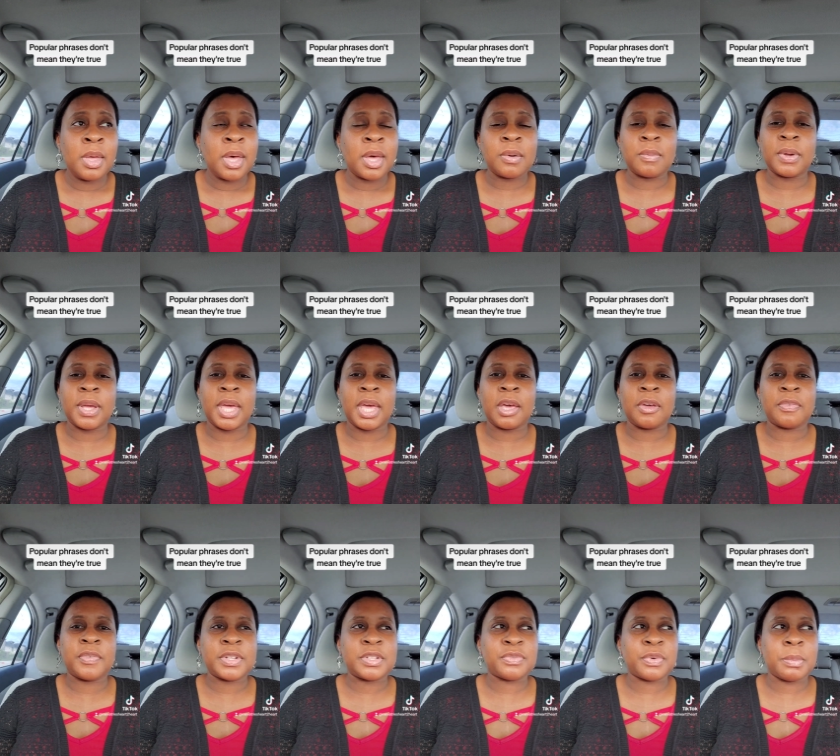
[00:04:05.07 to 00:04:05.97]
I don't care
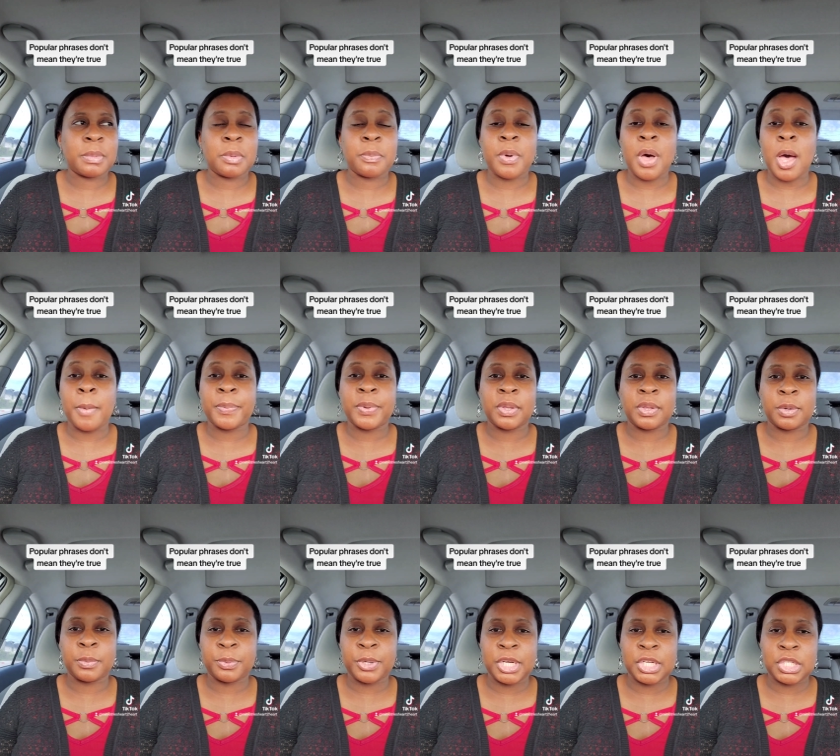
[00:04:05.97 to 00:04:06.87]
if it's from a
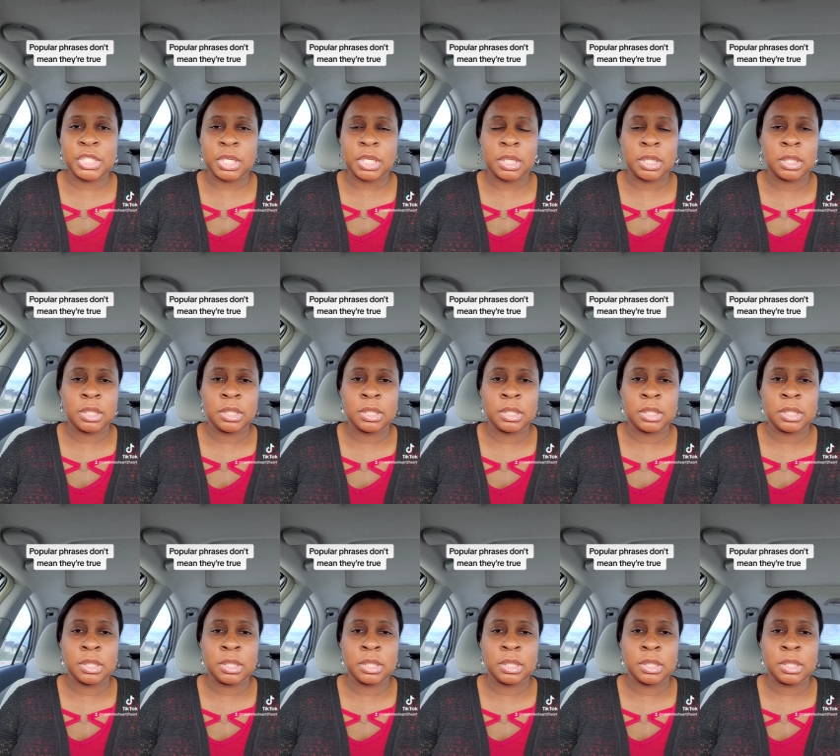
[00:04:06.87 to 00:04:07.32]
popular preacher.